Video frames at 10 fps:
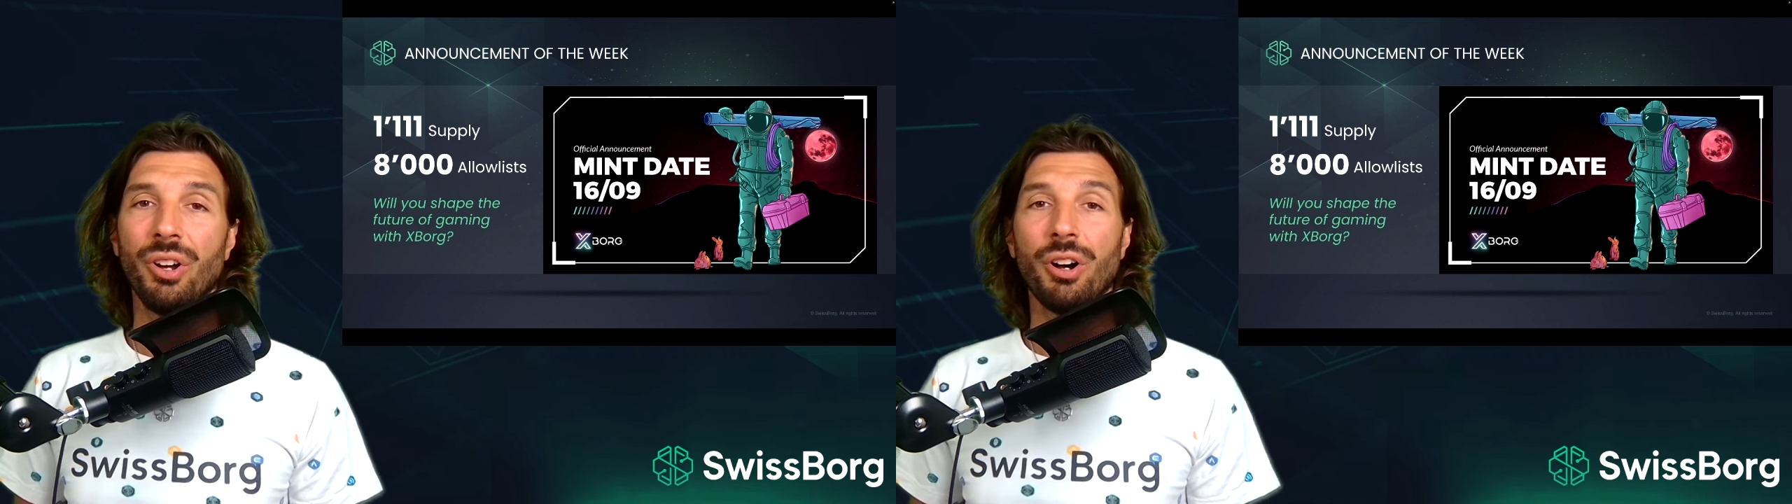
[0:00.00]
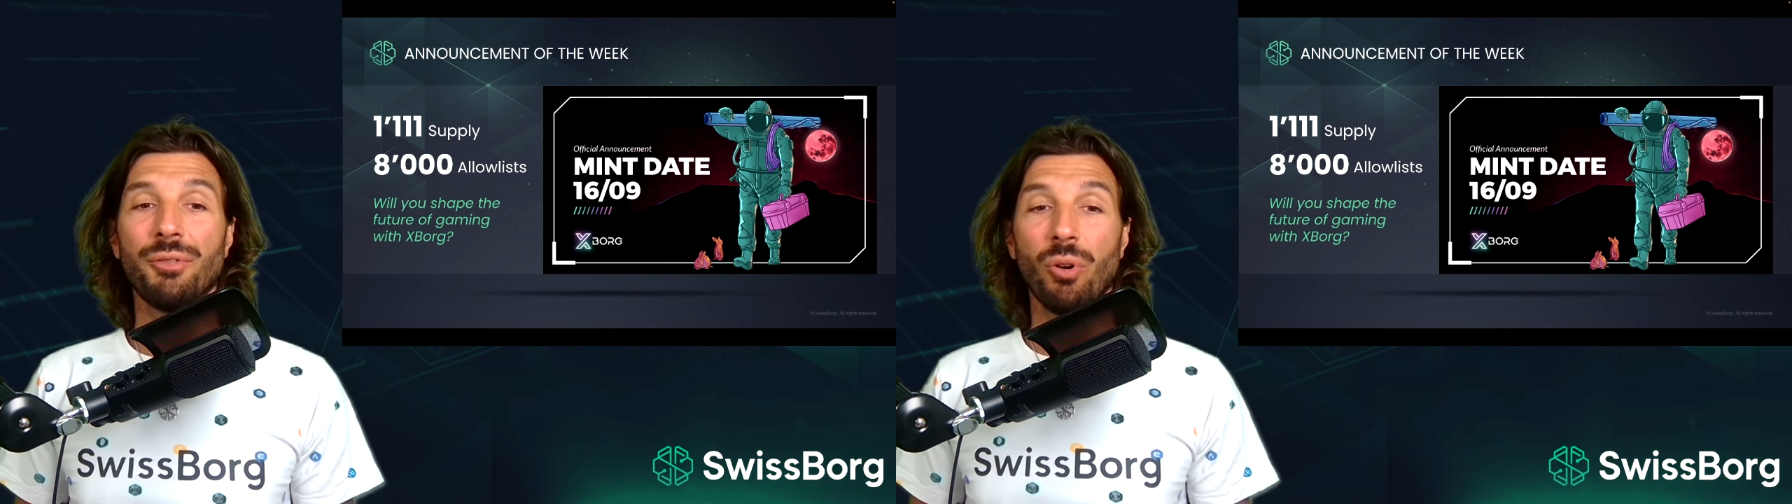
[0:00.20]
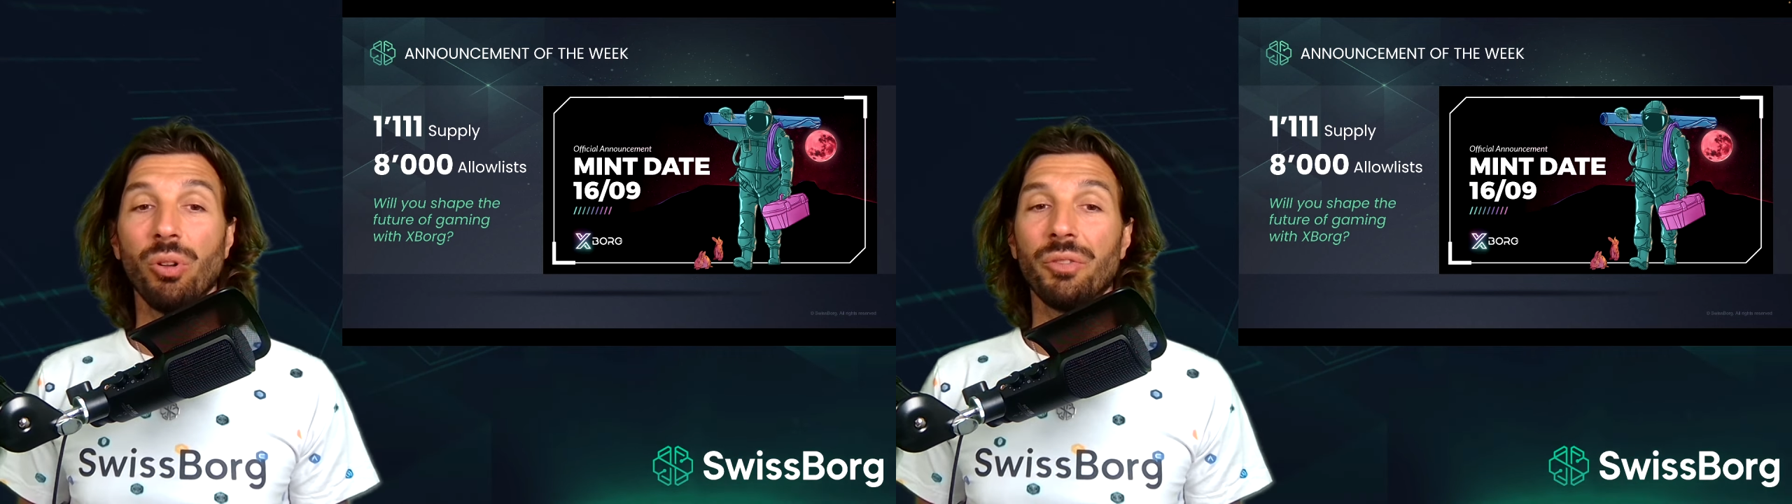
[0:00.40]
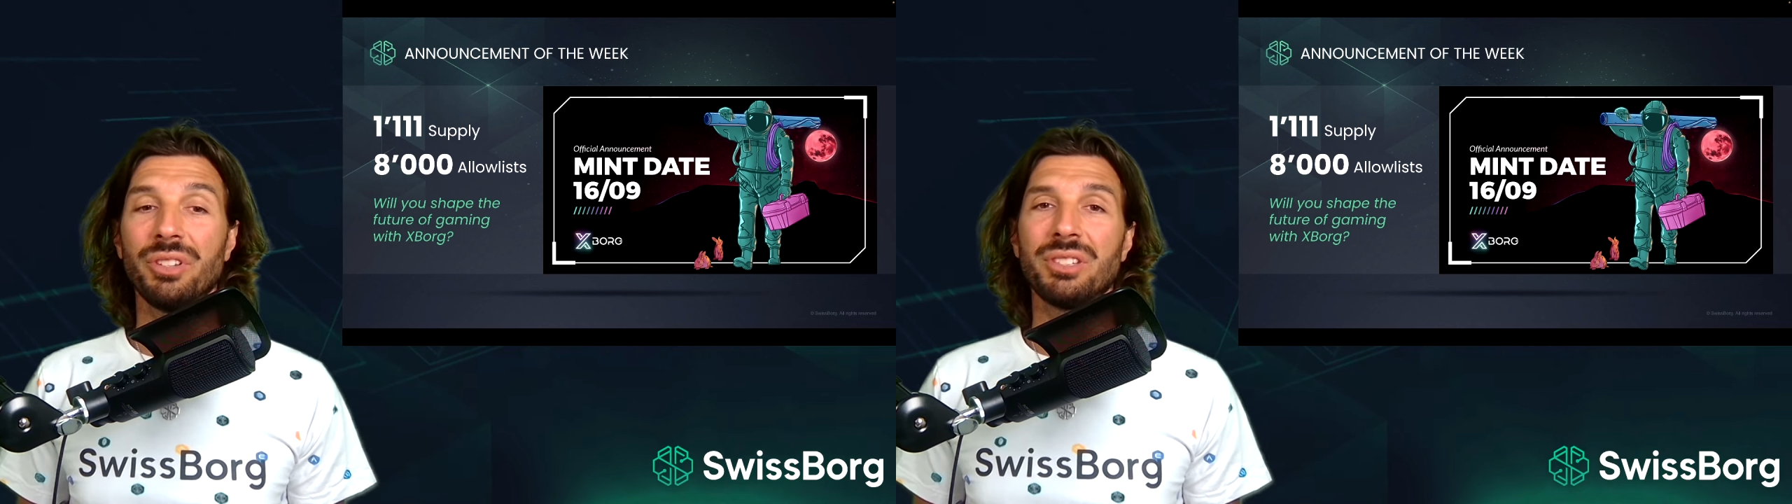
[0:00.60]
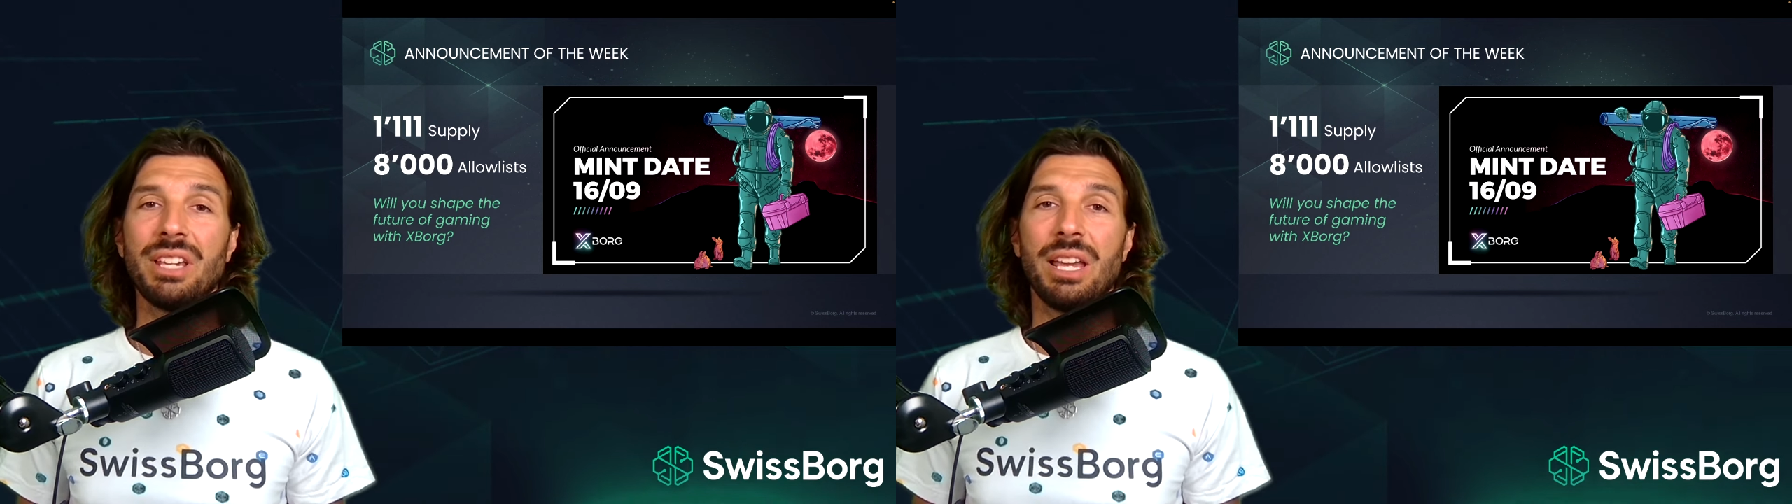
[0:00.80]
of all of
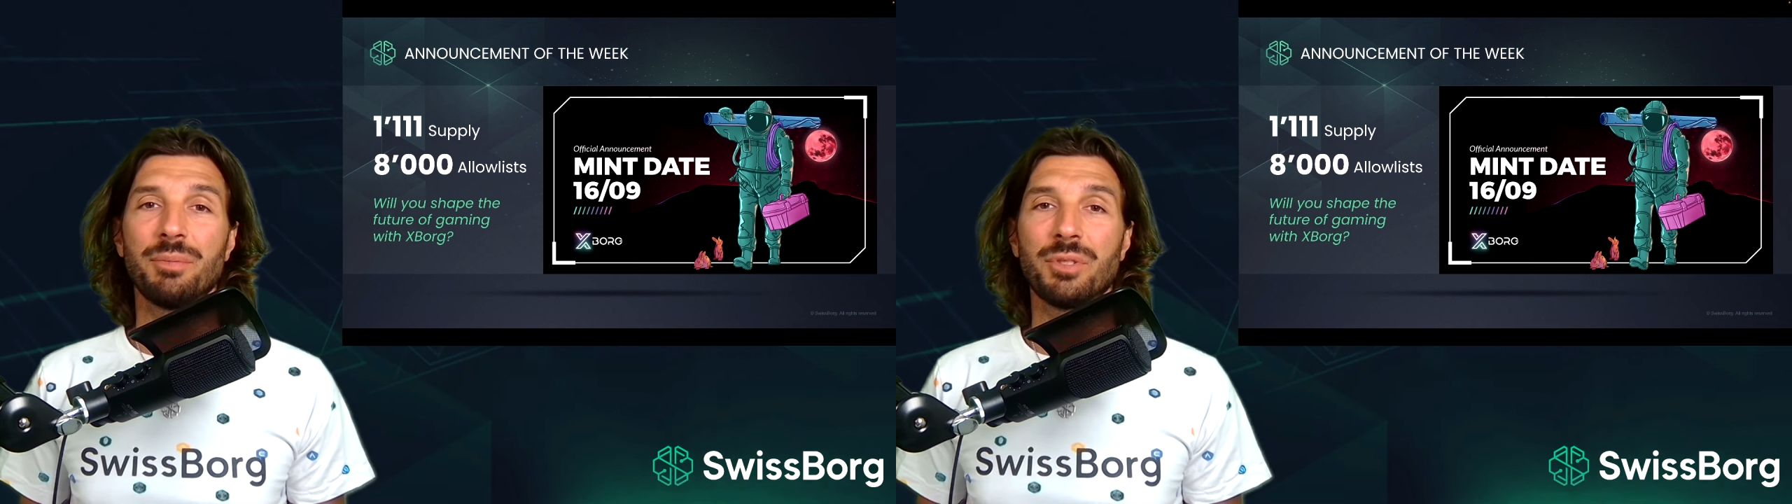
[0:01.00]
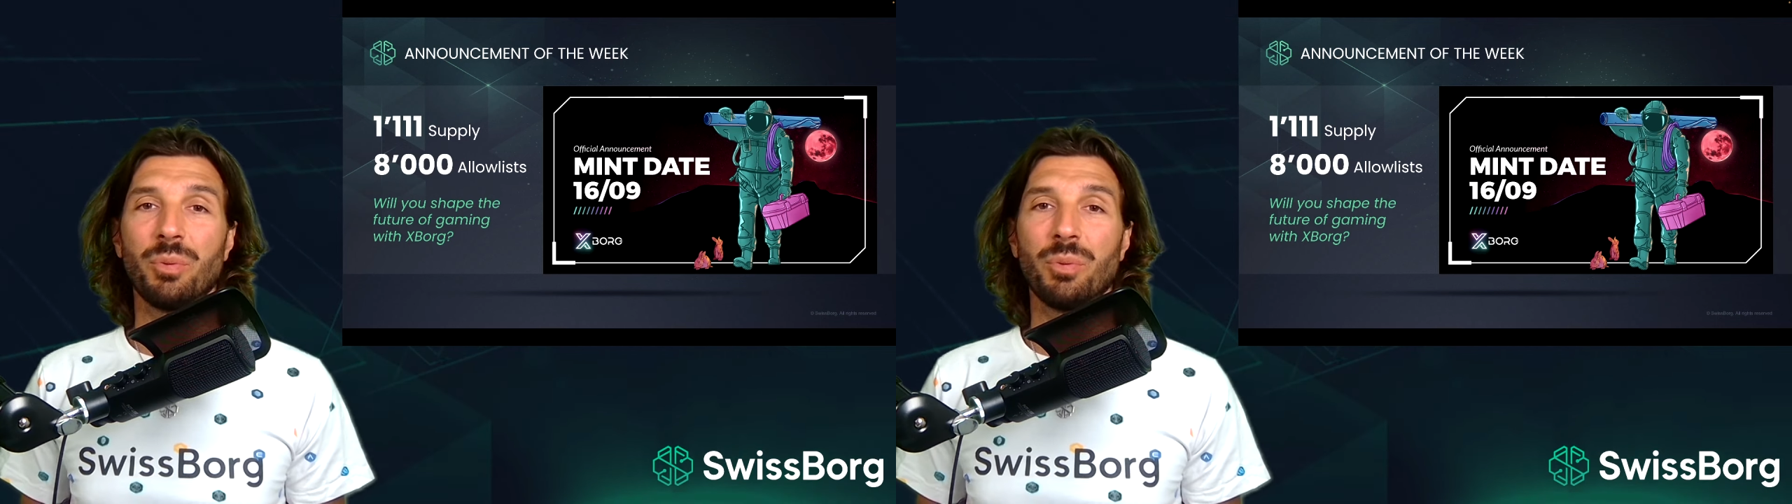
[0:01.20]
these games